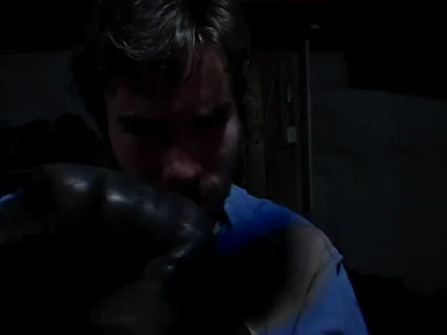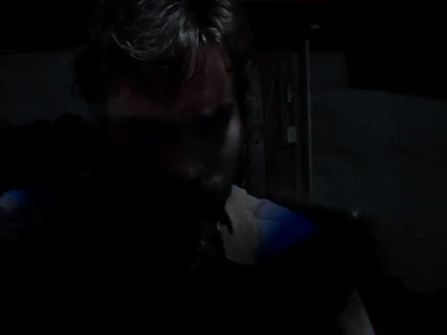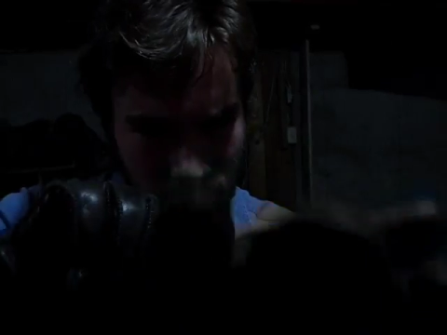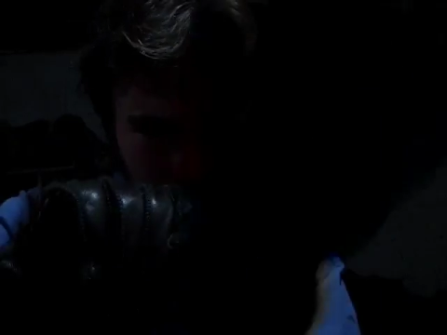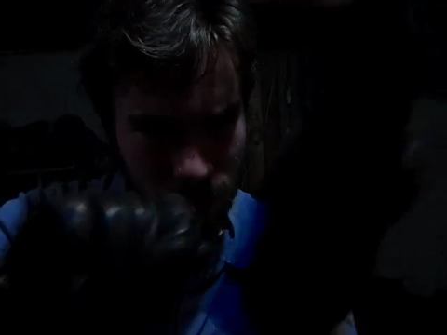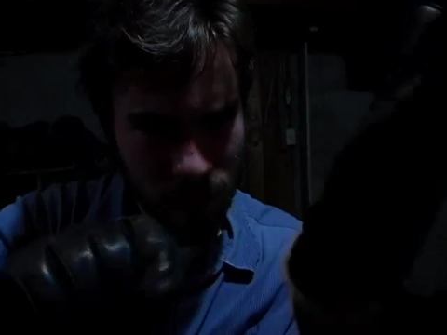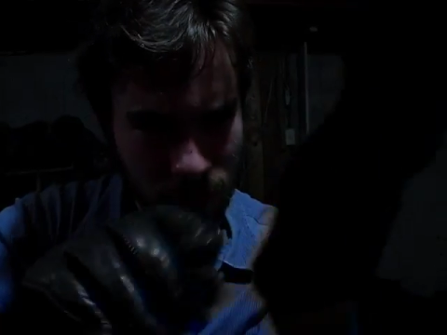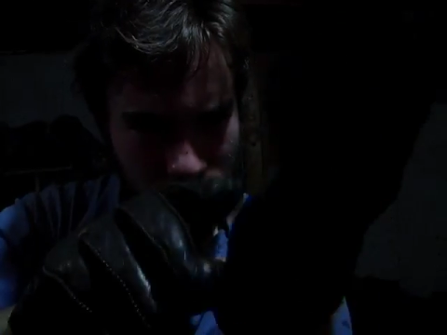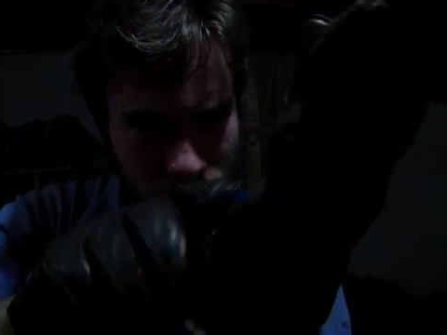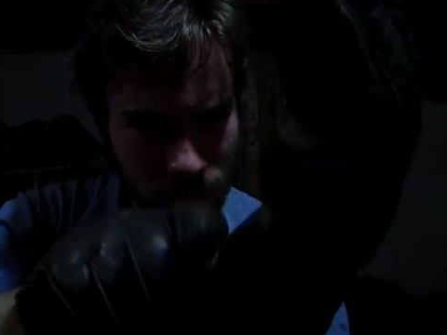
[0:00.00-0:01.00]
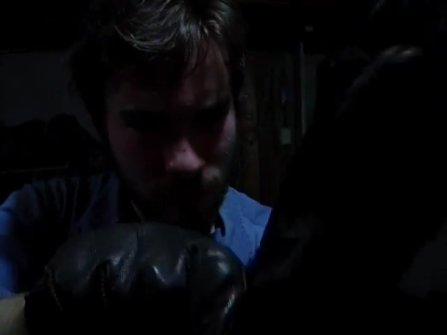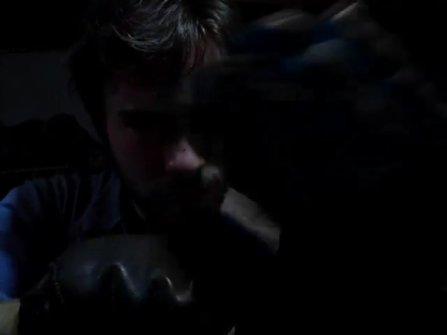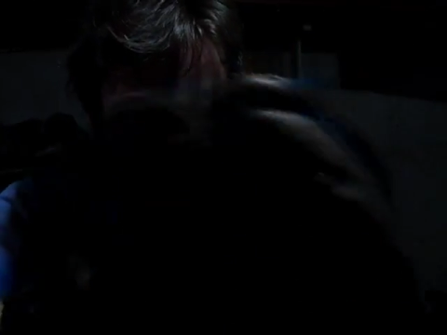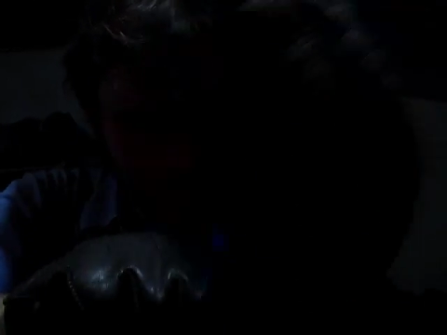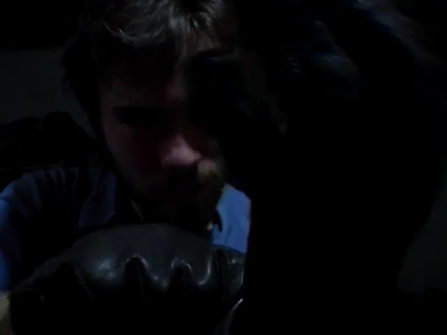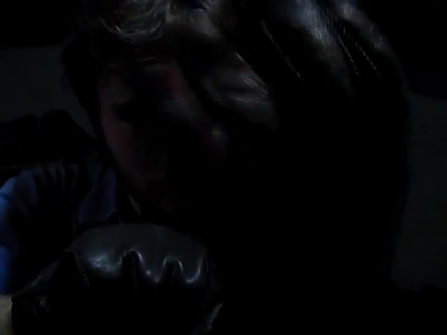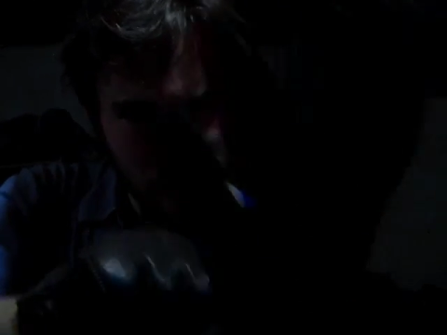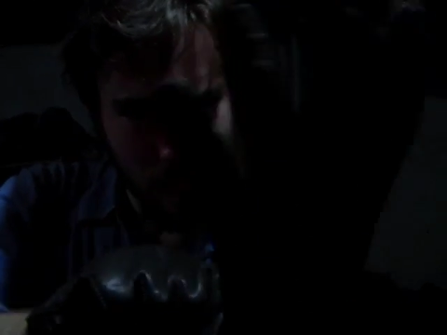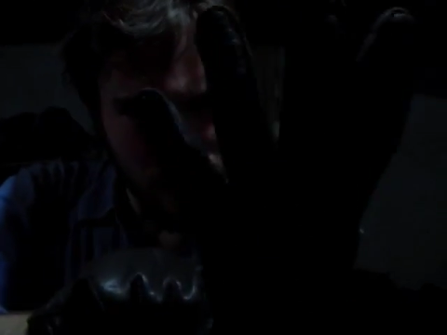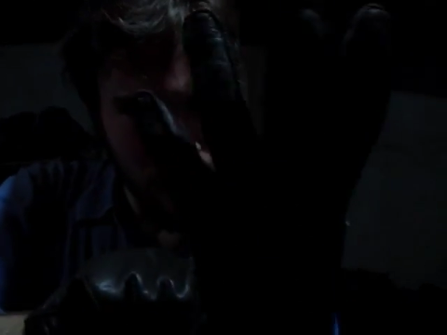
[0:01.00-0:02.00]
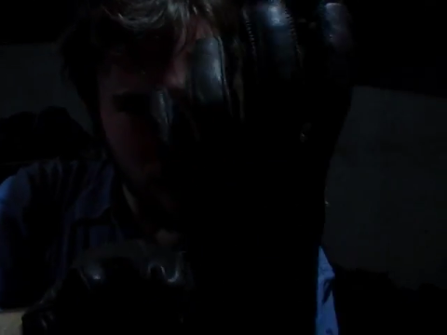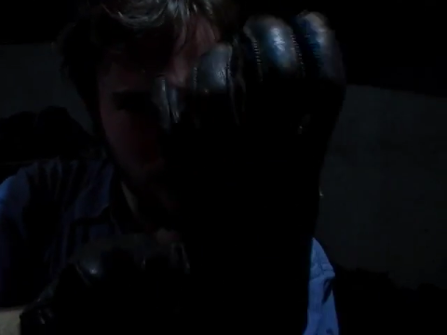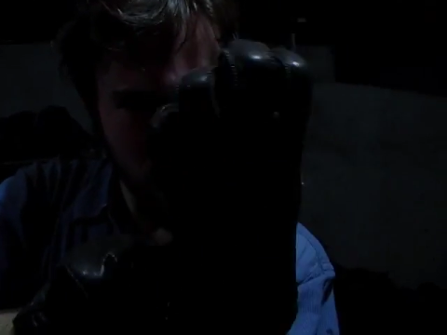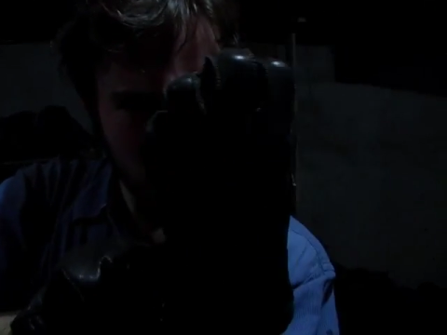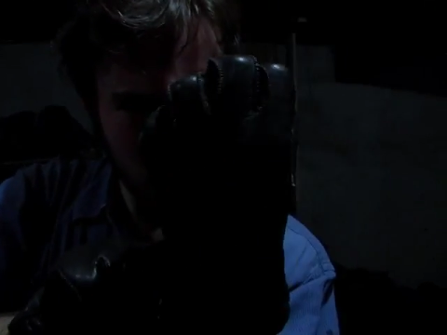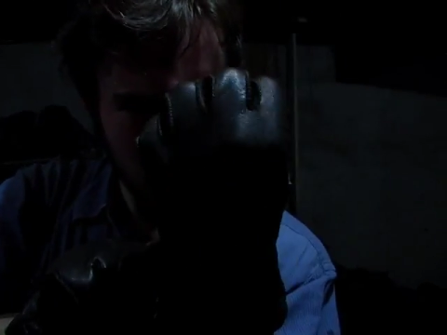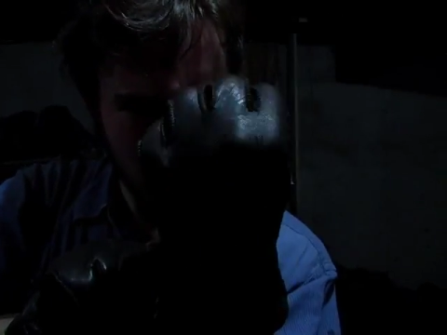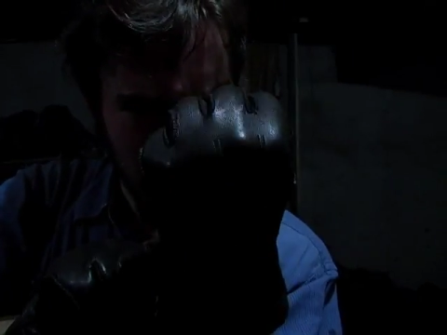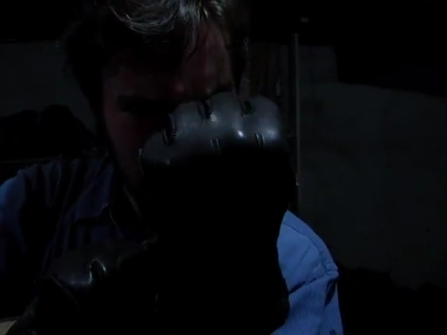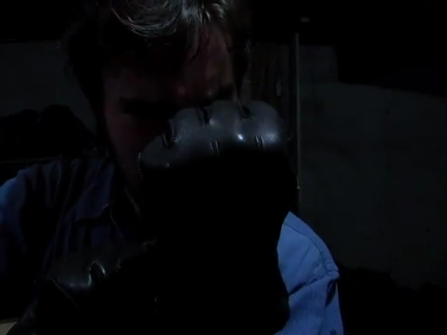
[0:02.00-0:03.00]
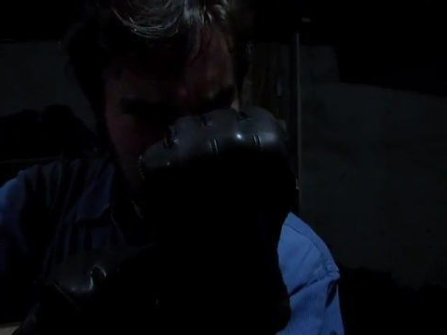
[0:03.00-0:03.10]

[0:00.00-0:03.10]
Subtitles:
Nobody's mouth can be seen.